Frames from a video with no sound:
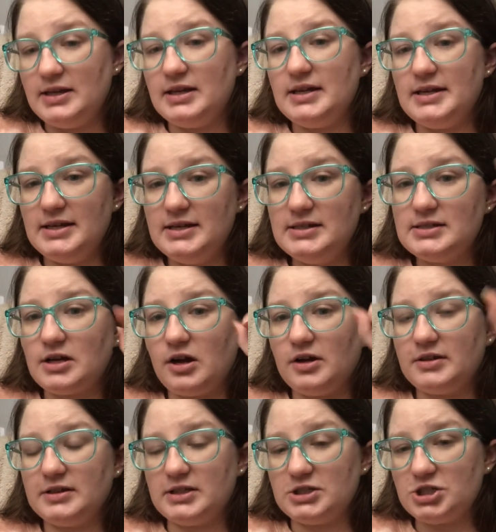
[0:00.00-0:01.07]
is
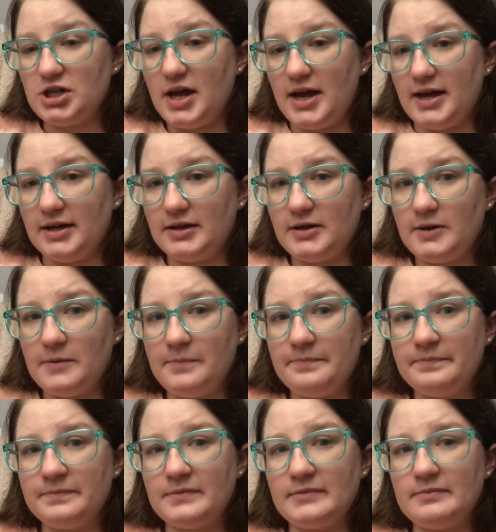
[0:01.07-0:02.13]
on the check,
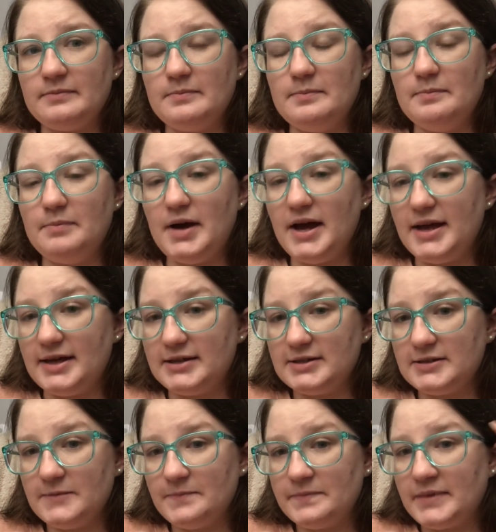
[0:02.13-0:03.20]
but
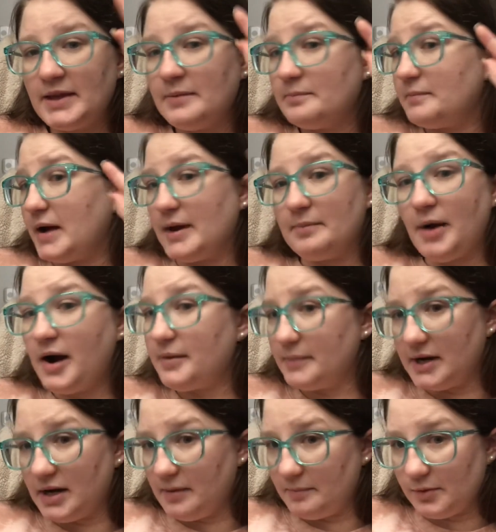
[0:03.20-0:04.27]
my
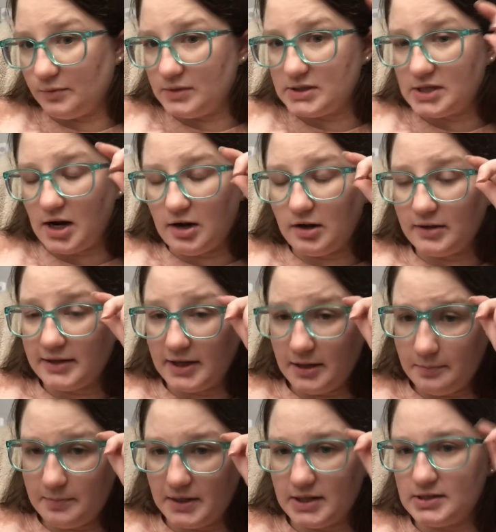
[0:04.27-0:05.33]
apartment number was not on there
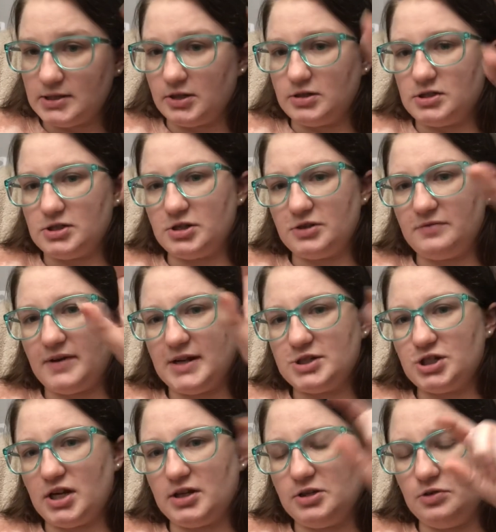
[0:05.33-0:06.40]
because on a certified
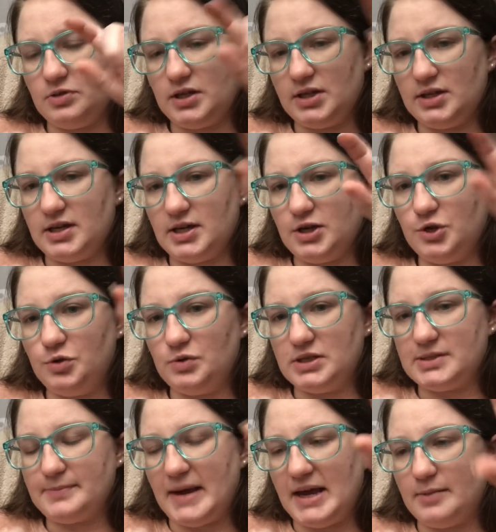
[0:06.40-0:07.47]
check you can get who
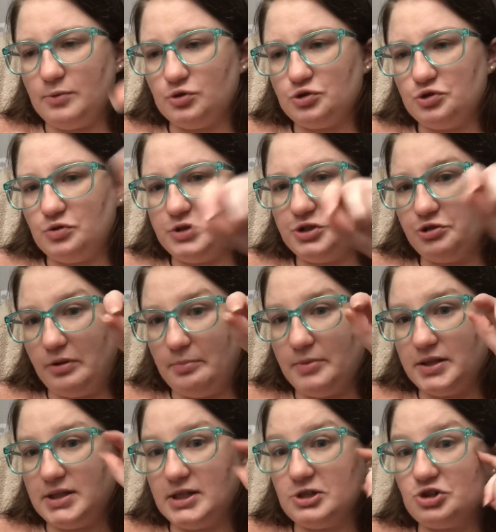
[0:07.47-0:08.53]
it's payable to and you can
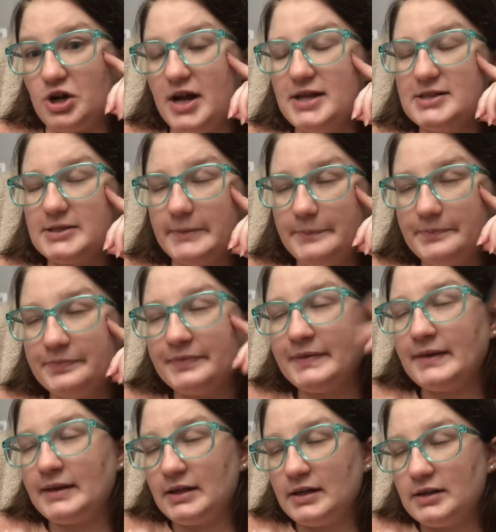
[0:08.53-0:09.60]
put the address.
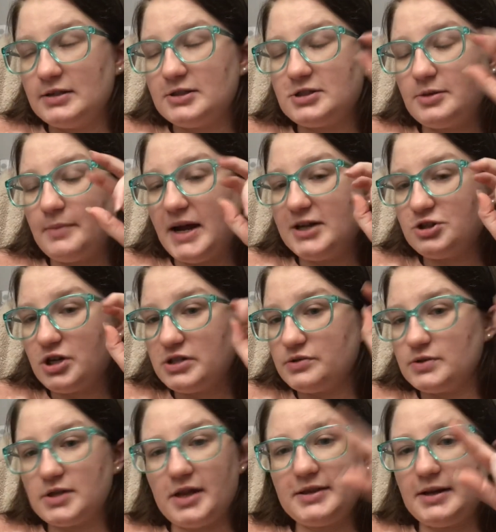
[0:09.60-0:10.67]
So my address
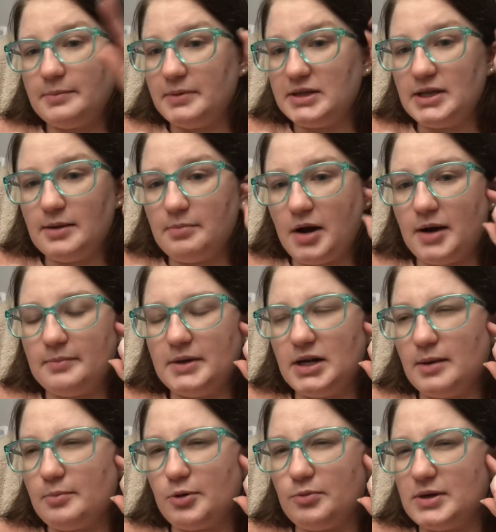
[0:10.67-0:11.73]
was on there, but the apartment
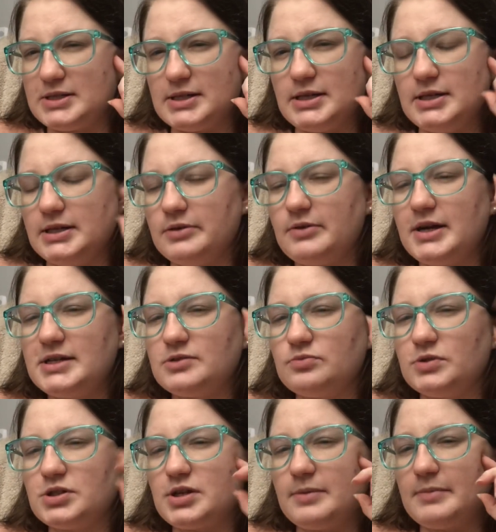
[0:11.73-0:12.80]
number wasn't anyways,
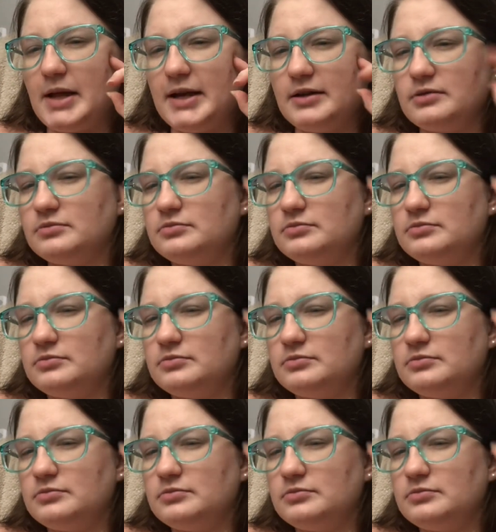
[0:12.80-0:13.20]
which I'm like,